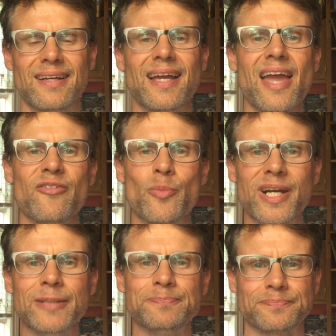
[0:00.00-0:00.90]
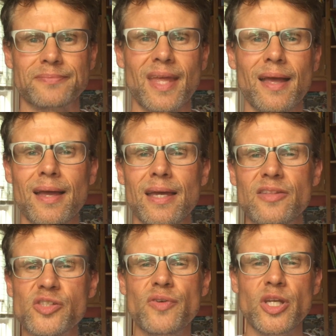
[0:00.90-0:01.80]
Hey everybody. In
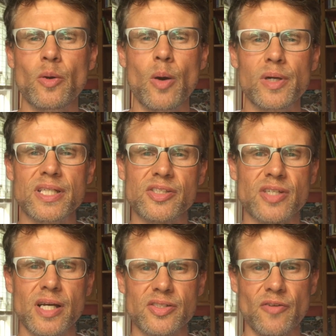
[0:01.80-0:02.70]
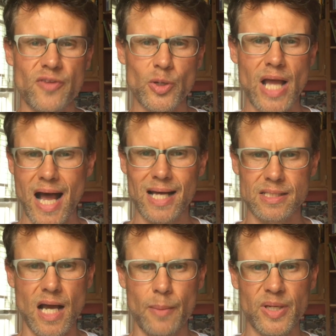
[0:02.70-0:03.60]
this video I want to discuss a very hot
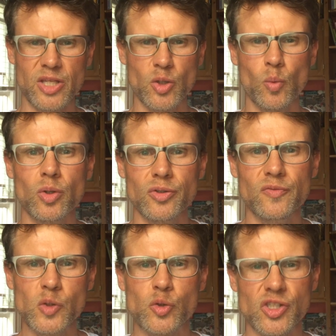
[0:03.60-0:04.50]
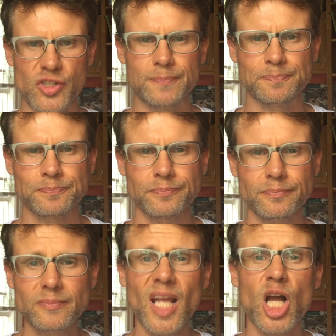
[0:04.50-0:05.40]
topic in the world of nutrition,
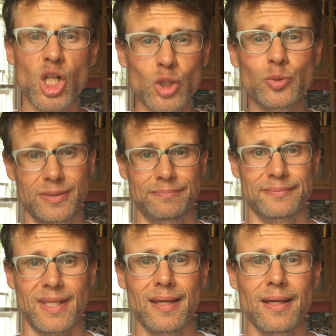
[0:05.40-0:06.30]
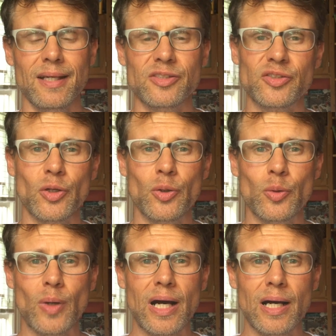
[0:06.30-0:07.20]
gluten.
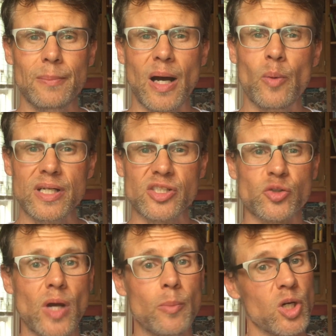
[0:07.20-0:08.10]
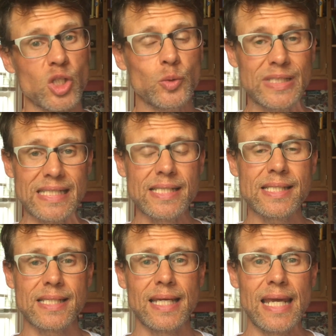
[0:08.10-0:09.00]
I want to describe what gluten
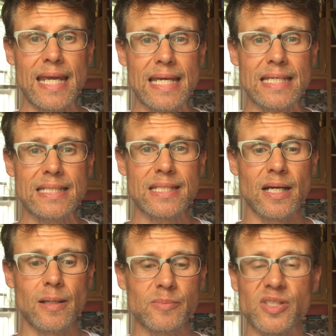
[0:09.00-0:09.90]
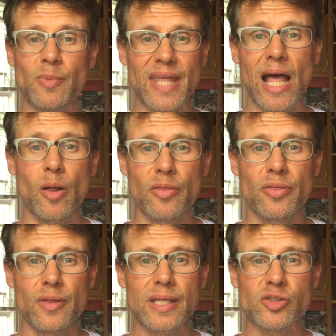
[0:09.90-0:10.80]
is and some of the
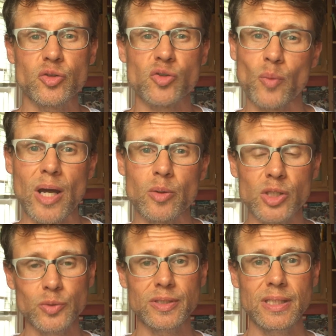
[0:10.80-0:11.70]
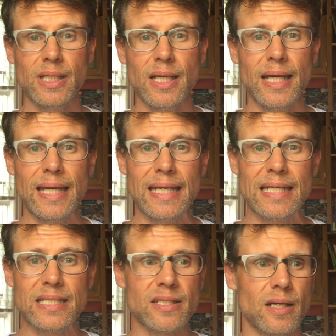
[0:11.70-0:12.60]
health issues around gluten
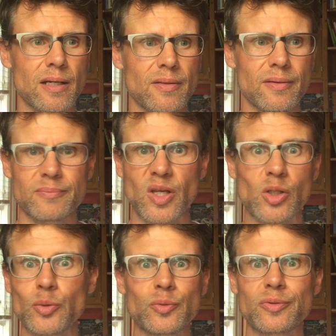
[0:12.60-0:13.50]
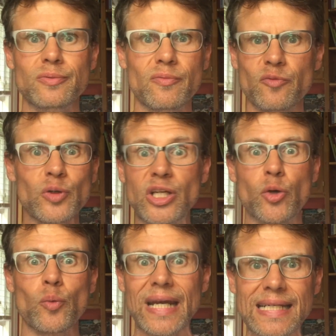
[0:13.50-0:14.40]
and the gluten-free
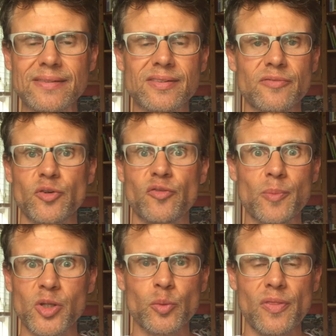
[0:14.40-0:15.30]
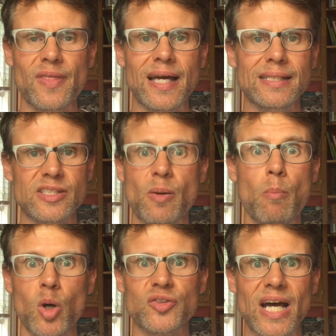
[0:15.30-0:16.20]
craze, if you're familiar with that. It's a
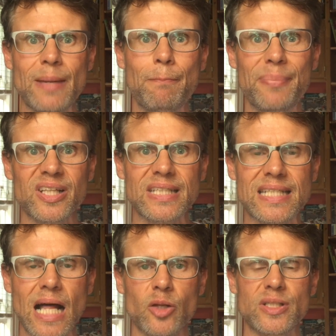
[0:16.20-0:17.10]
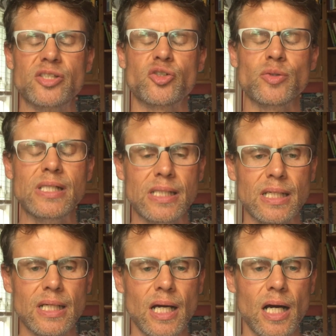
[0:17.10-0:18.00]
multi-billion-dollar industry.
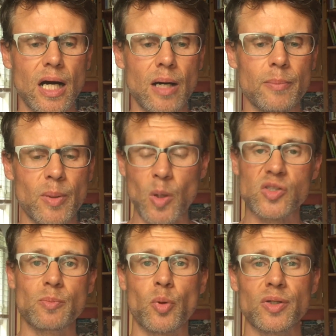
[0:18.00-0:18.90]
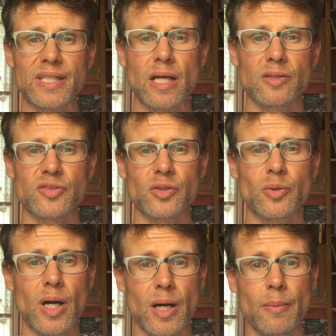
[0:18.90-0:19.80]
But most importantly
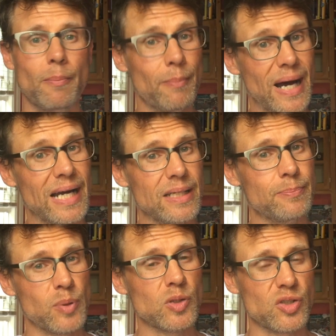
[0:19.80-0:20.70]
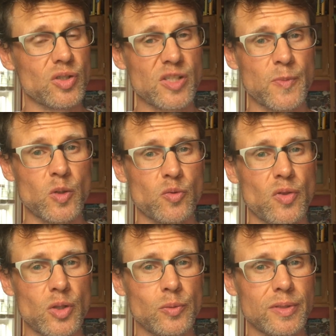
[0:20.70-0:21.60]
also my personal experience
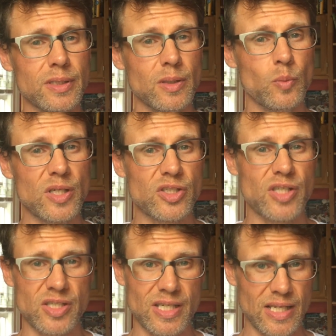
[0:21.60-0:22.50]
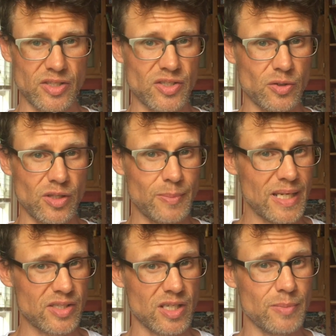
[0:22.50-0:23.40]
with gluten, which doesn't necessarily mean
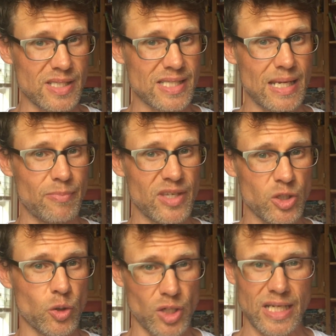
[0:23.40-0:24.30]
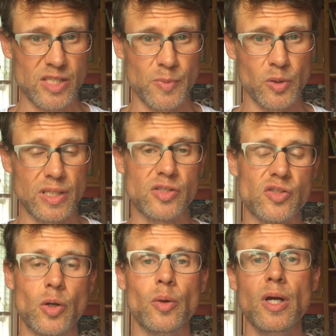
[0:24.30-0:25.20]
it's going to be the same thing you're going to experience.
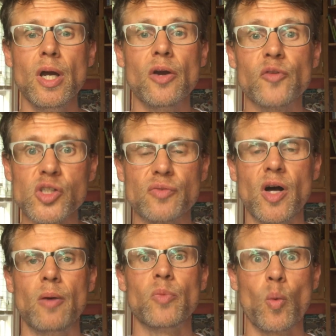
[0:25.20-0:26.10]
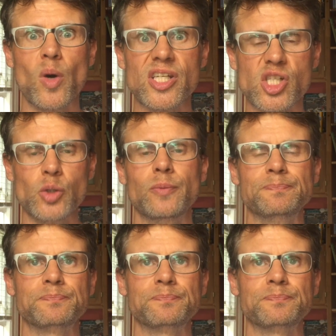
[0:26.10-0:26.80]
So first of all, what is gluten?